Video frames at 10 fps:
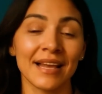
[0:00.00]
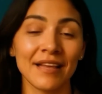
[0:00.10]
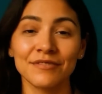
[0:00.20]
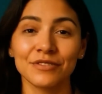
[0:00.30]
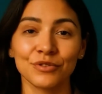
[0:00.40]
and
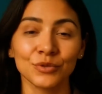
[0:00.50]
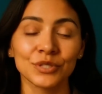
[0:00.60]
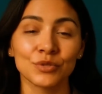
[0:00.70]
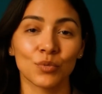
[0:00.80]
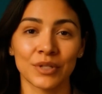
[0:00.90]
IV
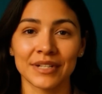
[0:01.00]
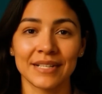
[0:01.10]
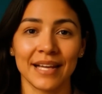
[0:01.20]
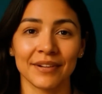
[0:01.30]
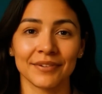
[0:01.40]
fluids work
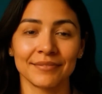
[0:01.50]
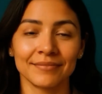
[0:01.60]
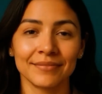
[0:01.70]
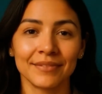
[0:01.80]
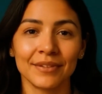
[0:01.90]
together,
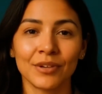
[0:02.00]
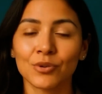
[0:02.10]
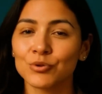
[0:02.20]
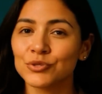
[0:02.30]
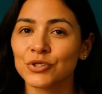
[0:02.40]
a
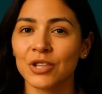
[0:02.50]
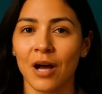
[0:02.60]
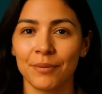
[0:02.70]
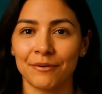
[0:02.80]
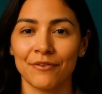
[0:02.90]
crucial
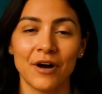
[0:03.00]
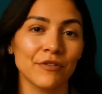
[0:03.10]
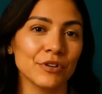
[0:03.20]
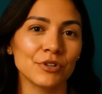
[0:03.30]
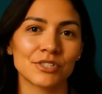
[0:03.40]
topic for
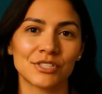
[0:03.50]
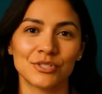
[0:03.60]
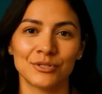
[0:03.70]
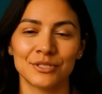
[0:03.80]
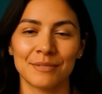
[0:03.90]
every nursing
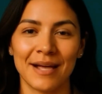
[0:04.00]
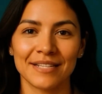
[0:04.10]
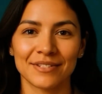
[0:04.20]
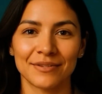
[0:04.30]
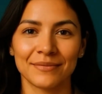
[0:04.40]
student to
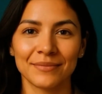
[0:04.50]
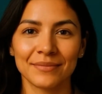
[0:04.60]
master.